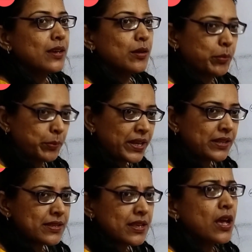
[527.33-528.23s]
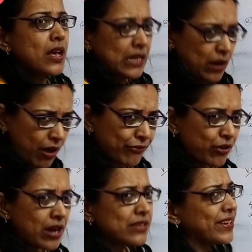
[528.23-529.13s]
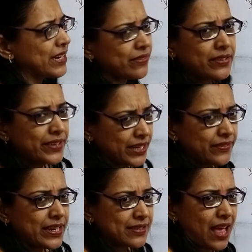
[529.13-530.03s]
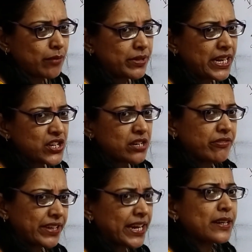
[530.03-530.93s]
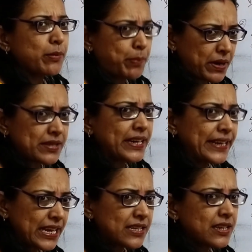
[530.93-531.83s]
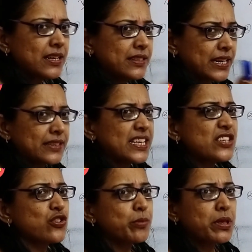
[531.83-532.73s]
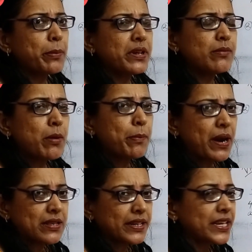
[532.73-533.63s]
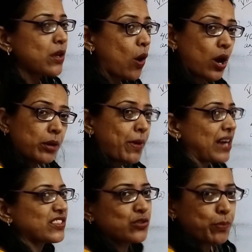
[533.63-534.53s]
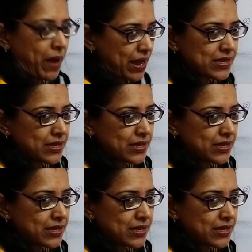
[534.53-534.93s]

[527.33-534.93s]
Means, of course, whenever we give examination, we get a percentage that this should be the minimum percentage or mark to pass.